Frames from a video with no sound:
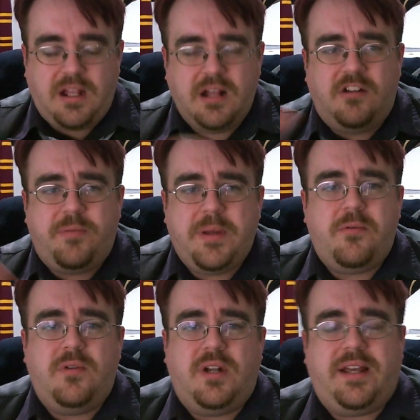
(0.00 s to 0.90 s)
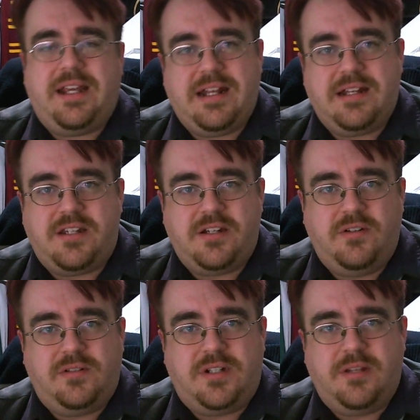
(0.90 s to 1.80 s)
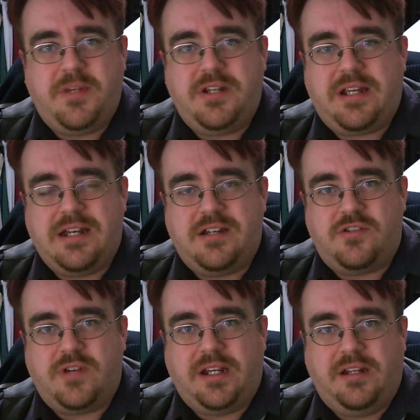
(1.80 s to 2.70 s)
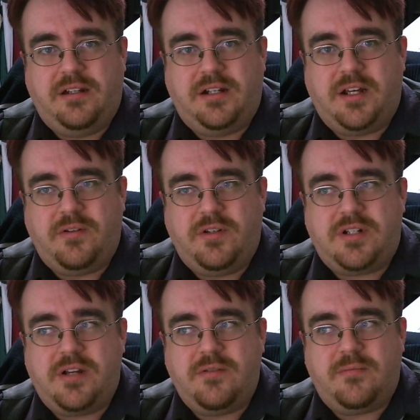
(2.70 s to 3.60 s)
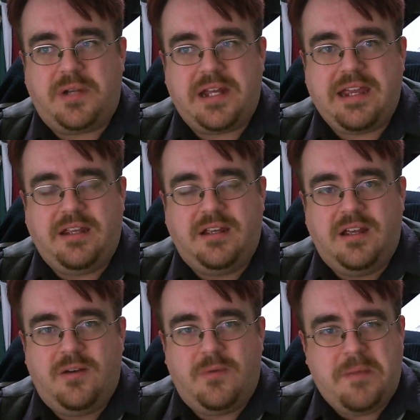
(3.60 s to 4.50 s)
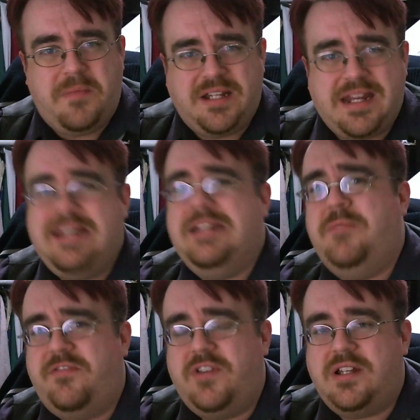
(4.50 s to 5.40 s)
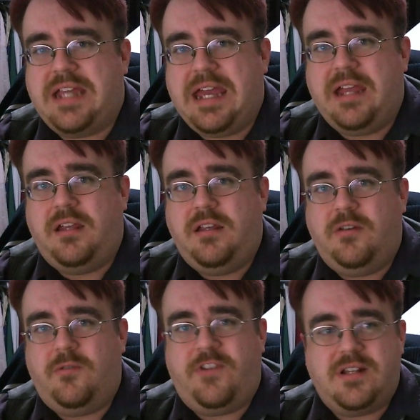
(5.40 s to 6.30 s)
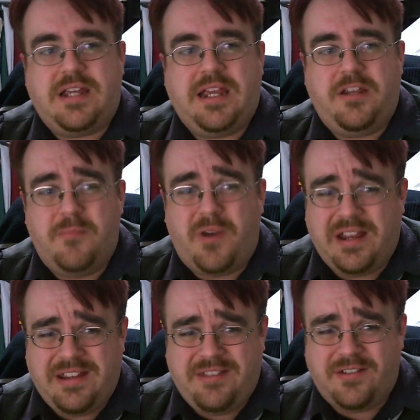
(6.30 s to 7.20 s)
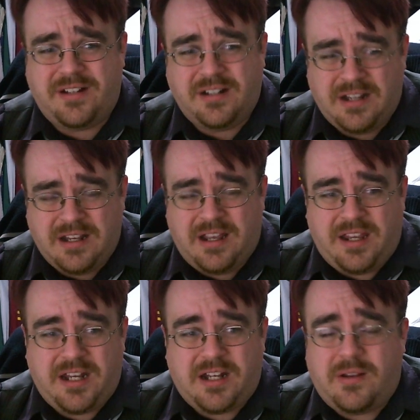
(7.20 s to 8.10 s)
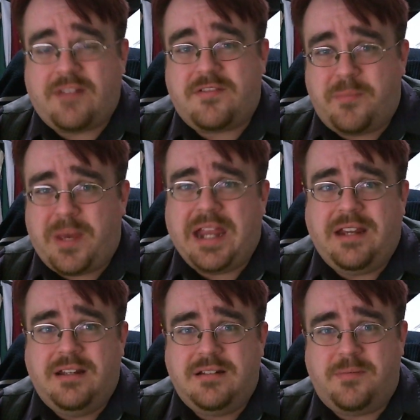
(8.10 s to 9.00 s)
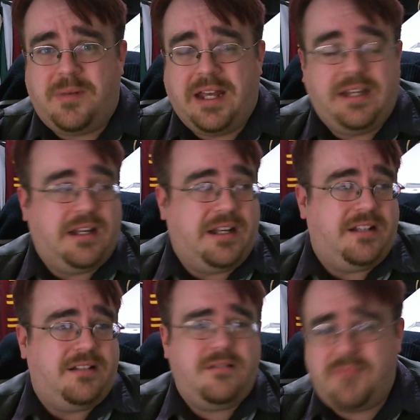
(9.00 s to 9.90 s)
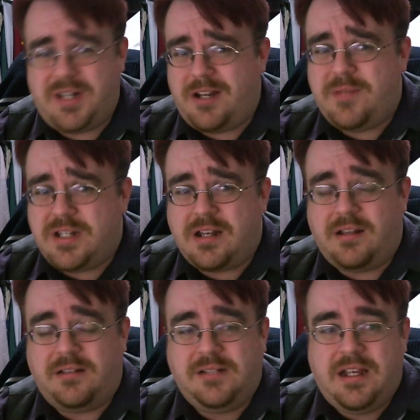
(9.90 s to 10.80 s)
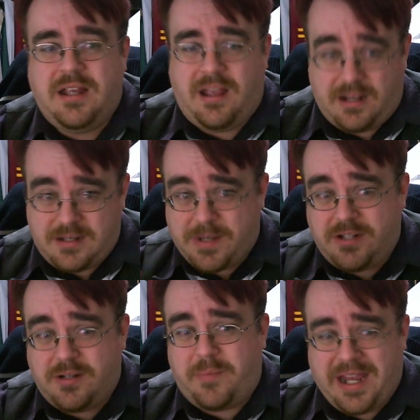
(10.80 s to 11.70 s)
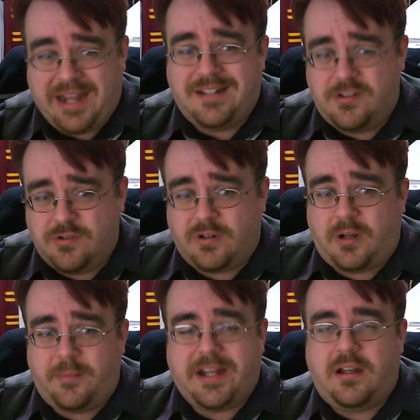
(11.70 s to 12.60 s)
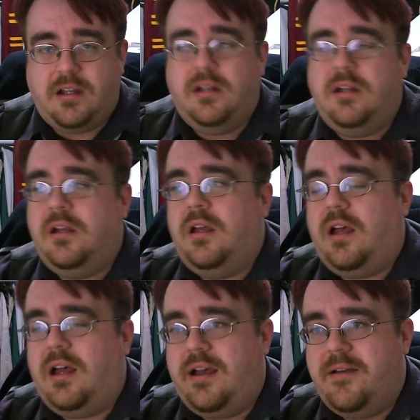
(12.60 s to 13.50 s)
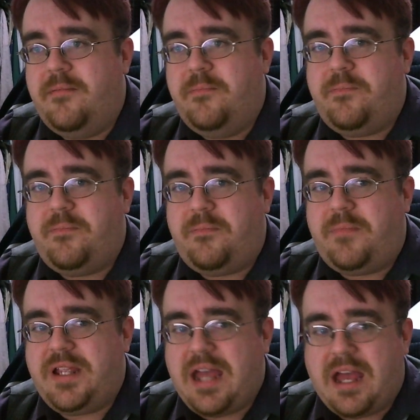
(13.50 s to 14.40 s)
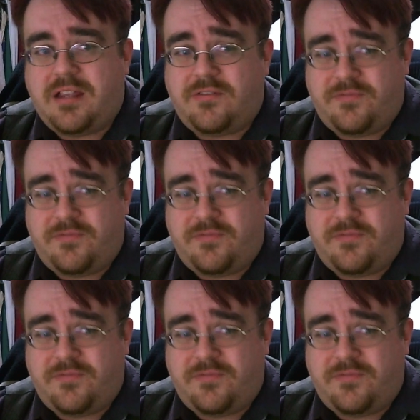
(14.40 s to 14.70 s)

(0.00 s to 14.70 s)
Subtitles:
lot of people liken it to the music industry. You don't play Wembley Stadium your first gig. Your first gig you might even have to pay to play, but nobody's gonna expect you to pay to draw a comic. But yeah,